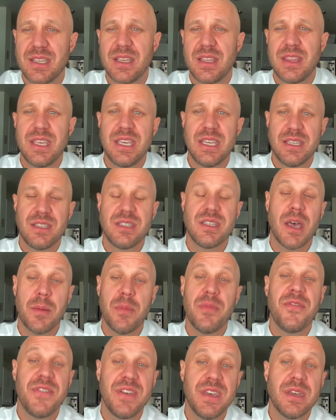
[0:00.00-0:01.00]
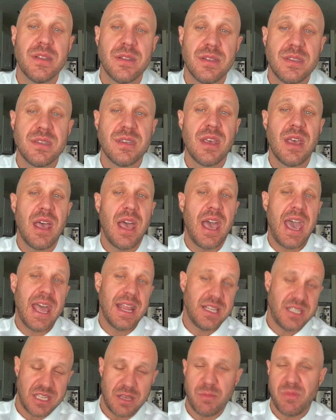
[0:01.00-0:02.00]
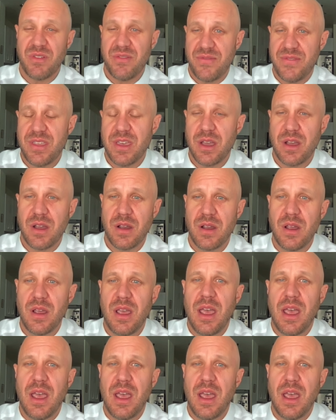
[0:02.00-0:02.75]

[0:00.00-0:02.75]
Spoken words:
subfields and some of their